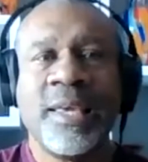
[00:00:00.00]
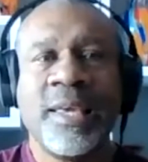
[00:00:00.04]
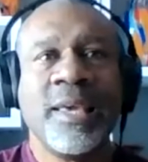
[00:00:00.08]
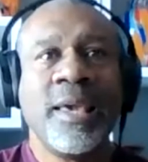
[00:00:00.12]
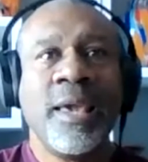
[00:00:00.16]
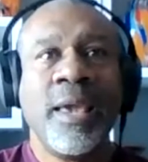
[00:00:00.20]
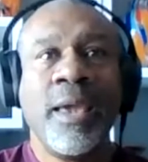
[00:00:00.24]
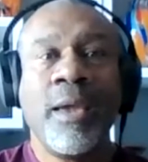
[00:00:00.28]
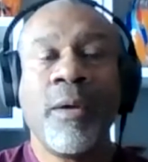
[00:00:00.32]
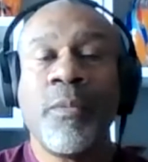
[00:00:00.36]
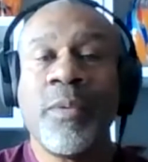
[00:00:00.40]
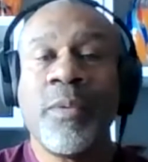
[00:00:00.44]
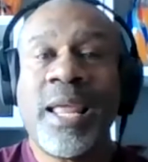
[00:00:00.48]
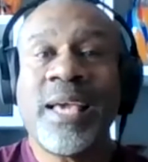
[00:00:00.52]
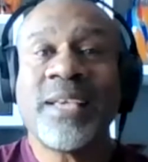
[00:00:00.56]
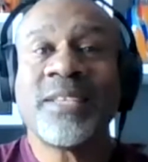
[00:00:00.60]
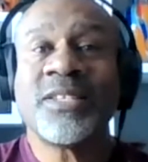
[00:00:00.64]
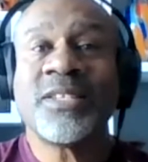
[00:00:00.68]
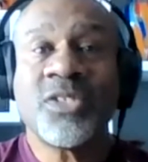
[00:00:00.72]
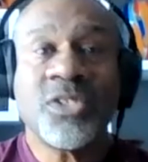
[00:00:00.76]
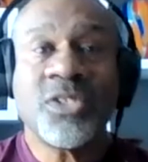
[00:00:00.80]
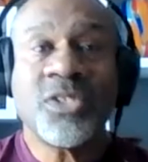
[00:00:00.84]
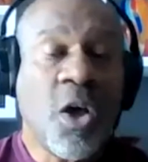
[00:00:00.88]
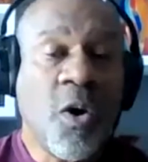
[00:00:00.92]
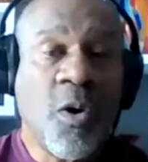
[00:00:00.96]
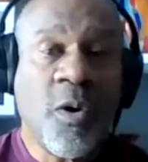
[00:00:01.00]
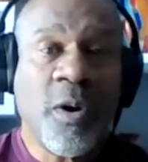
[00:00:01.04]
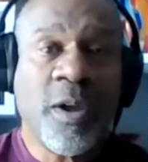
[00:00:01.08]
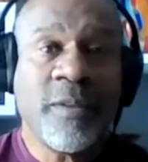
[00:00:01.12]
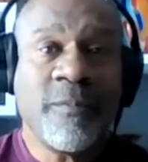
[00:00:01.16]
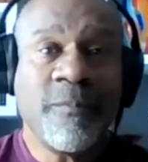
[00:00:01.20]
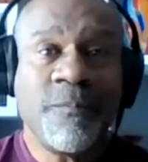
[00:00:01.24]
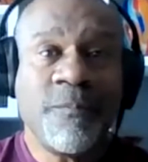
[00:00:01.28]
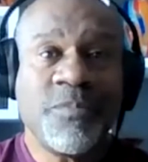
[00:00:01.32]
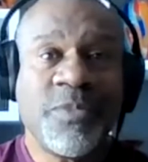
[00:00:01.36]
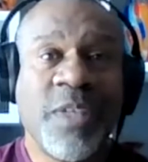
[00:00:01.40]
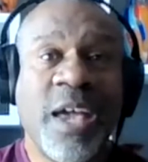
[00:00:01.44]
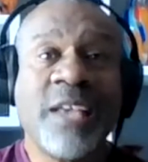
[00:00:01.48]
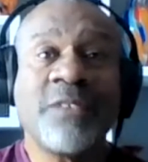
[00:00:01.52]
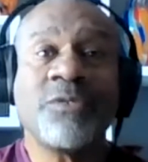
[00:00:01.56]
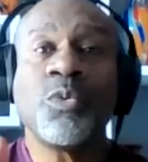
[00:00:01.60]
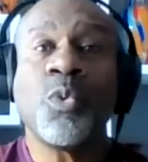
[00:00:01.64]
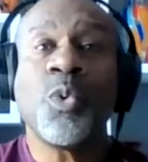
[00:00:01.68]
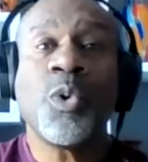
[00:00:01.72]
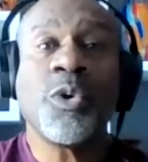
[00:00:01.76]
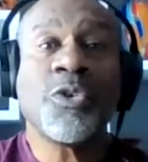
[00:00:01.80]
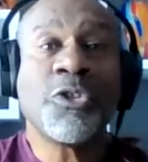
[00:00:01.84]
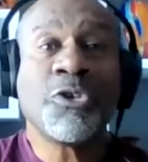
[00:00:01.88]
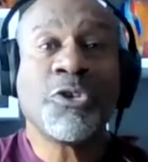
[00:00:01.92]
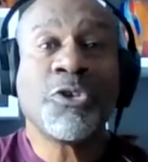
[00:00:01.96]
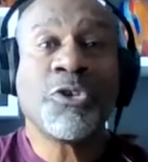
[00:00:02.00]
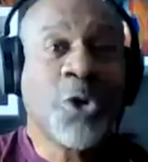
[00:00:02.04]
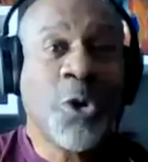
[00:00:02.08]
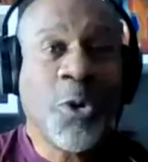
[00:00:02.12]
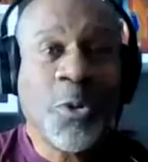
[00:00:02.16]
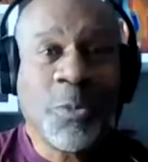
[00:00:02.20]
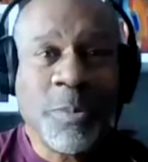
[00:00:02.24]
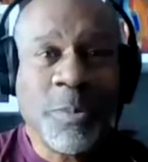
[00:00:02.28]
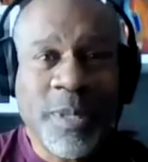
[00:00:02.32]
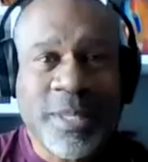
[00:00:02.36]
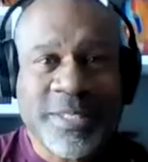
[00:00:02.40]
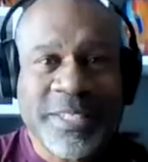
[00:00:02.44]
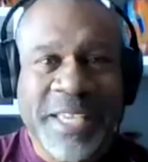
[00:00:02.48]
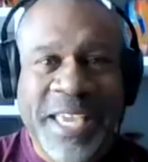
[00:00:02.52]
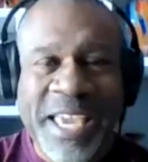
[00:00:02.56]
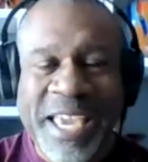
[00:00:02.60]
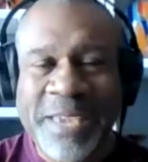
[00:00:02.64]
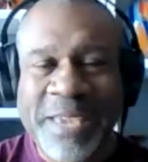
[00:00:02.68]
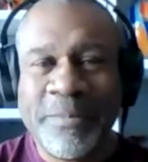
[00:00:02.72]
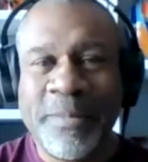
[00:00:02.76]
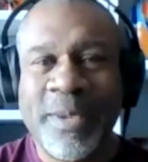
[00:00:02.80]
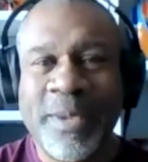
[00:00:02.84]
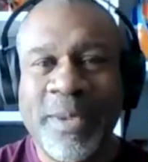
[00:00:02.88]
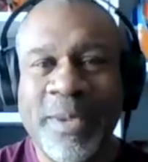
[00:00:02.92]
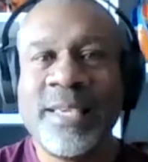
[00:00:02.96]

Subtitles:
And when I saw it, that's where the zone blitz came in.